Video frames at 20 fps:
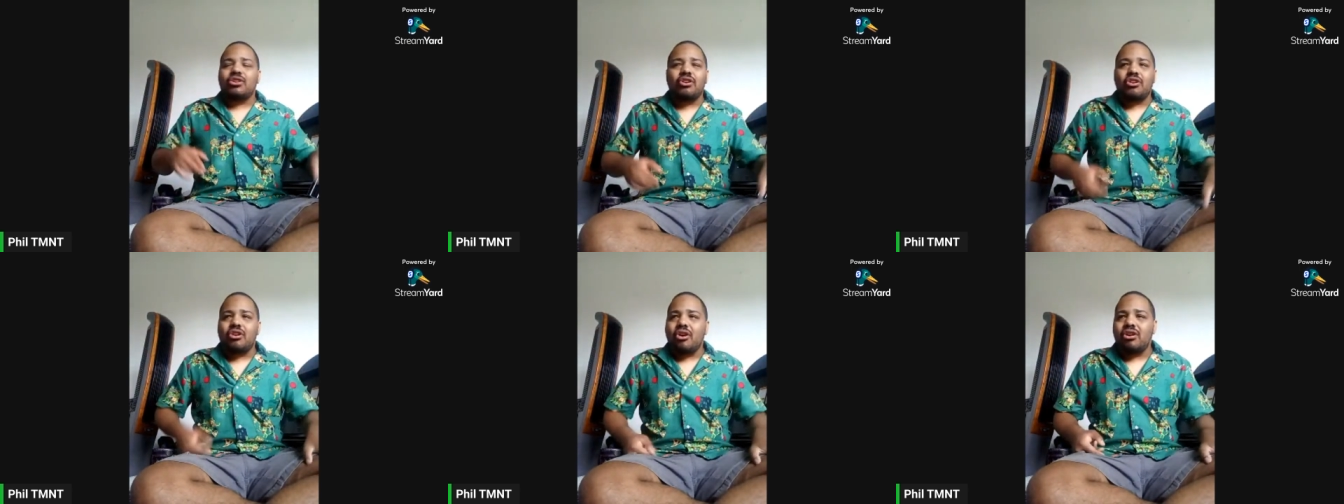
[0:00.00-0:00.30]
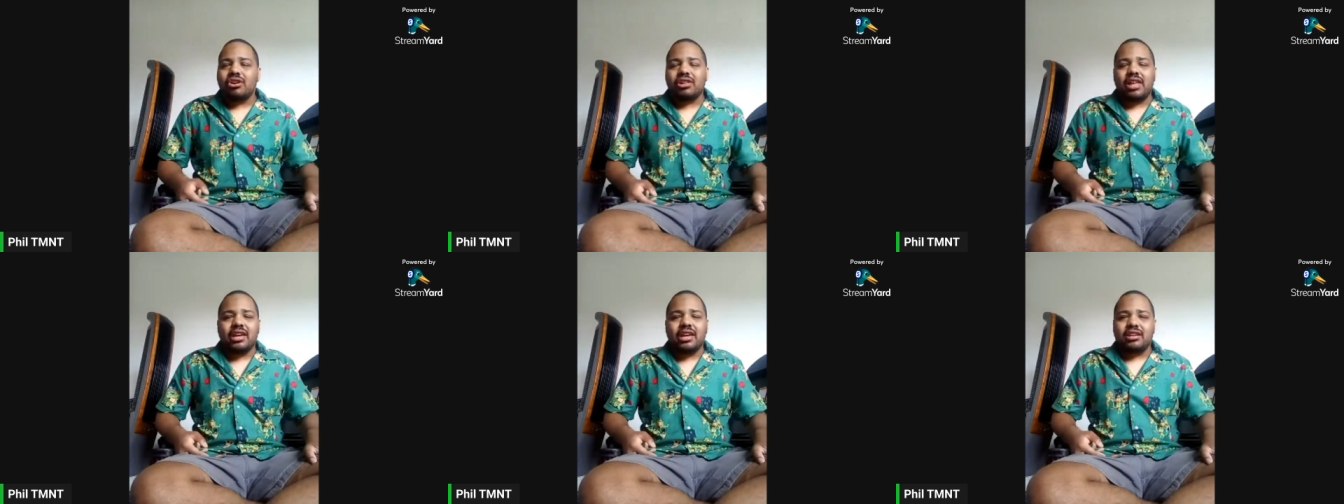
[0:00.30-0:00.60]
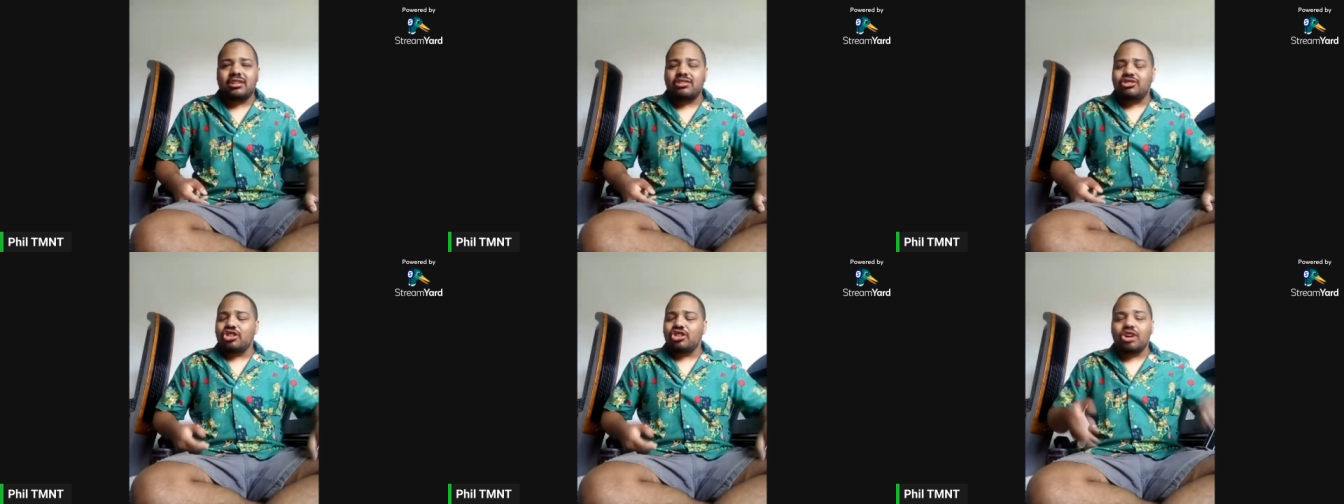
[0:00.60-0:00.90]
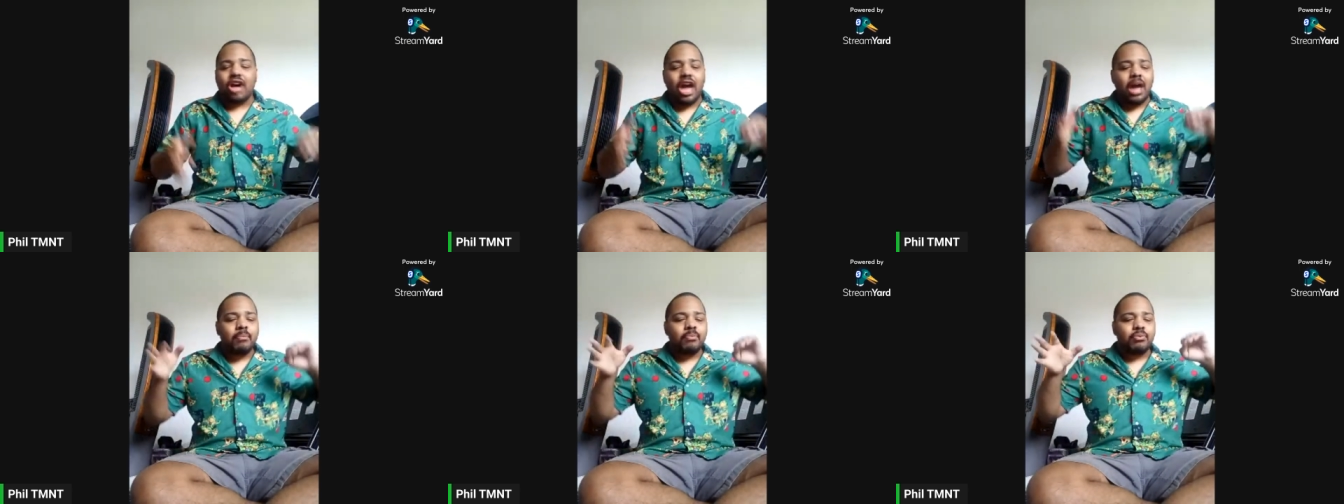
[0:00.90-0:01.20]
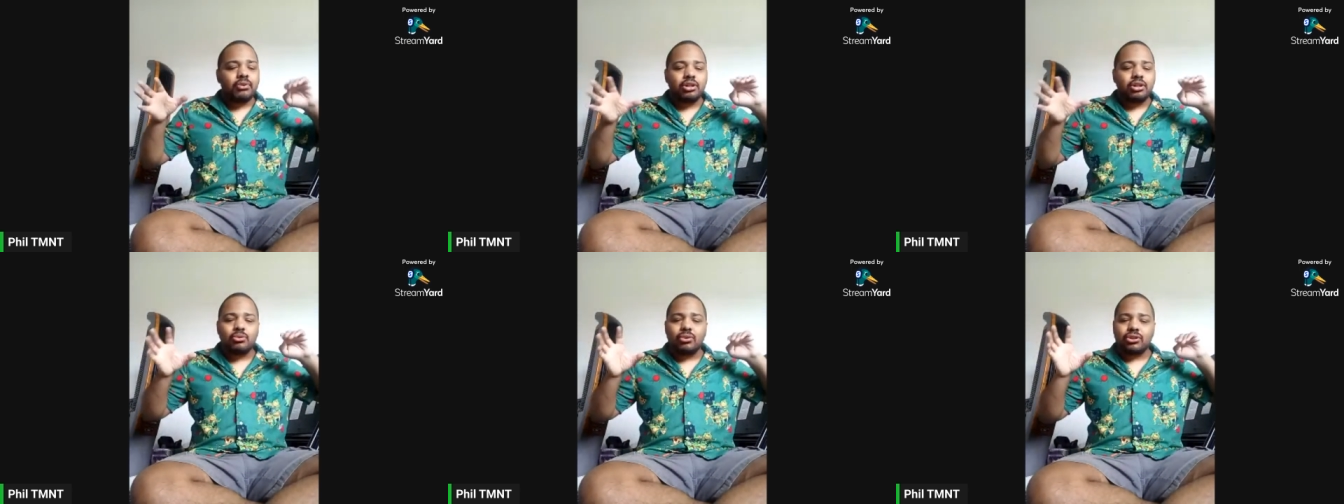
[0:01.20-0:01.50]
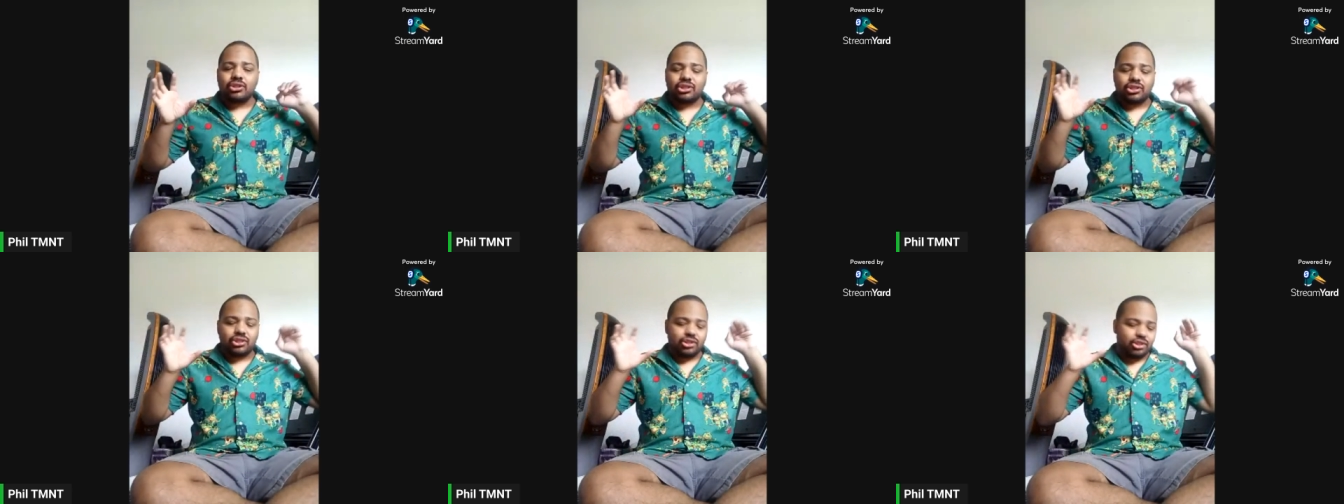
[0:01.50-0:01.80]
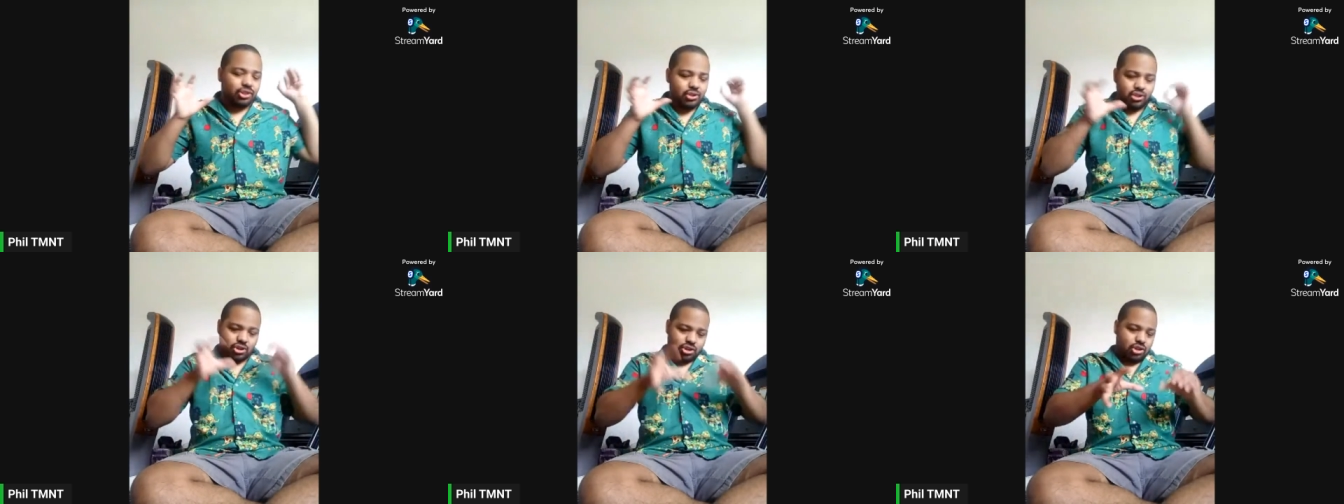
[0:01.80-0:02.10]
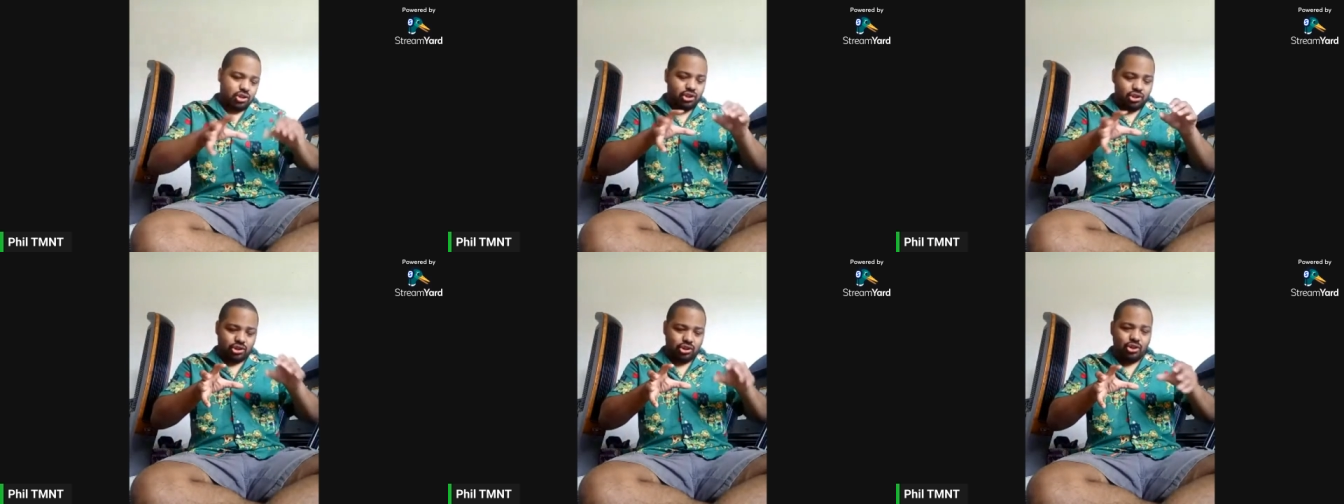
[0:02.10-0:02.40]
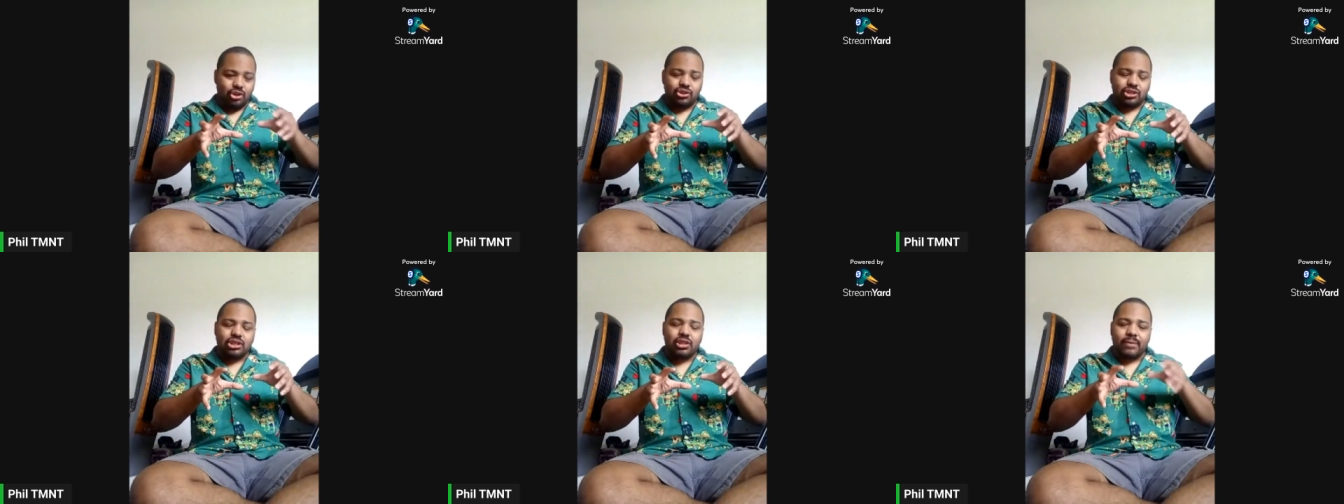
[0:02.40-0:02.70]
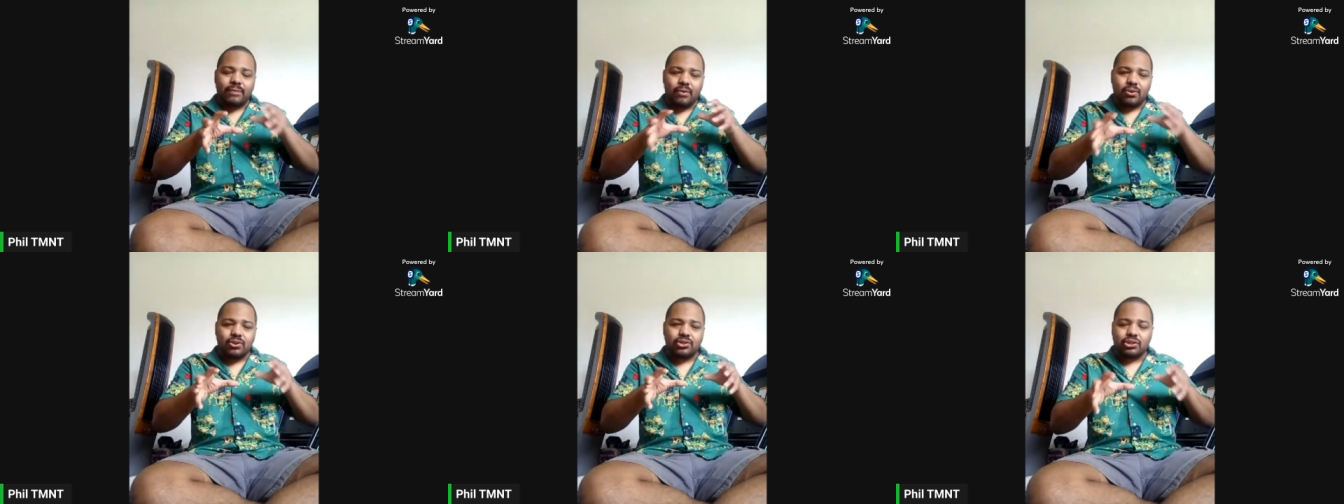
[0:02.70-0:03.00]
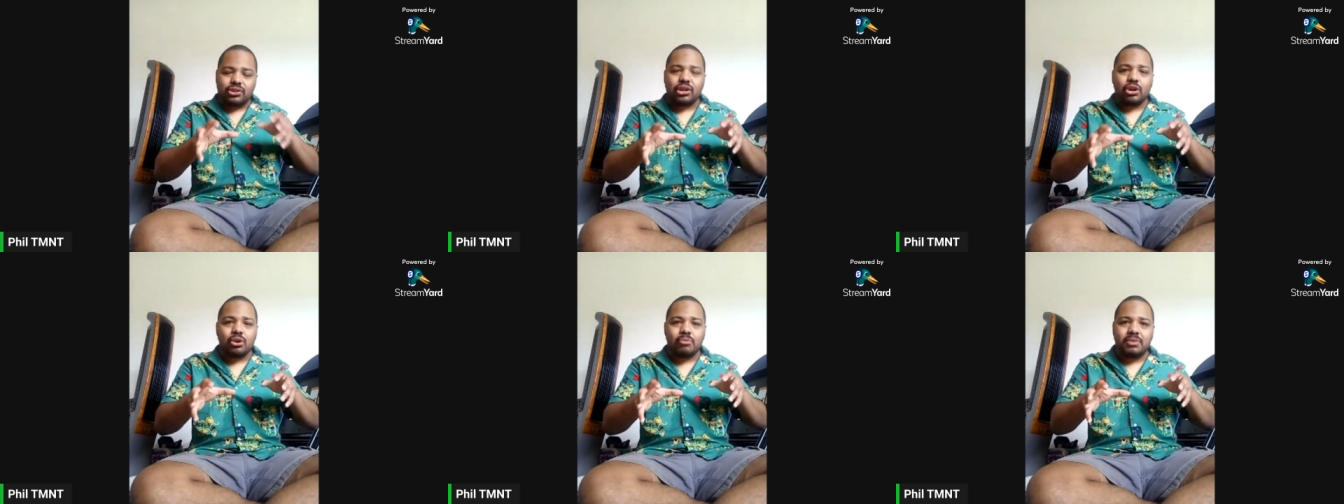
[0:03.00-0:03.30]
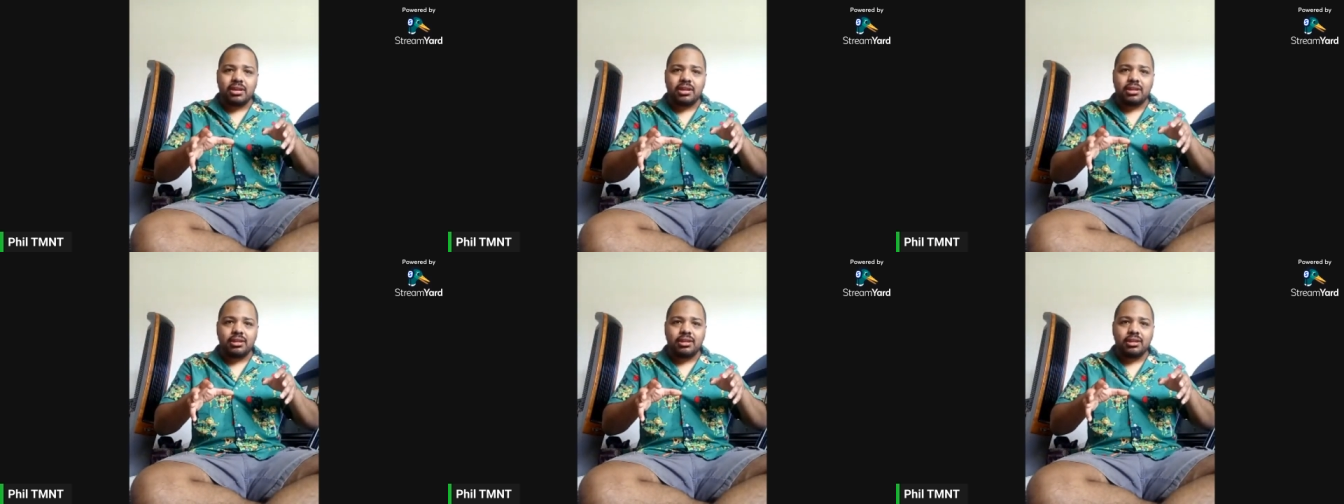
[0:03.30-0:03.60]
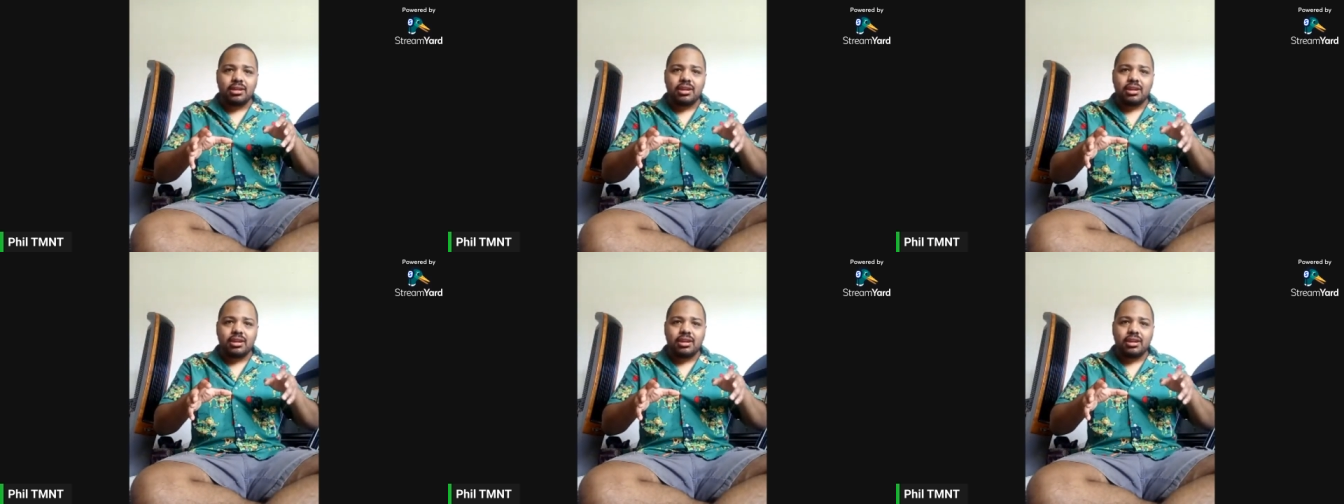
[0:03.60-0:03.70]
like the Emperor was using the Force to kill me,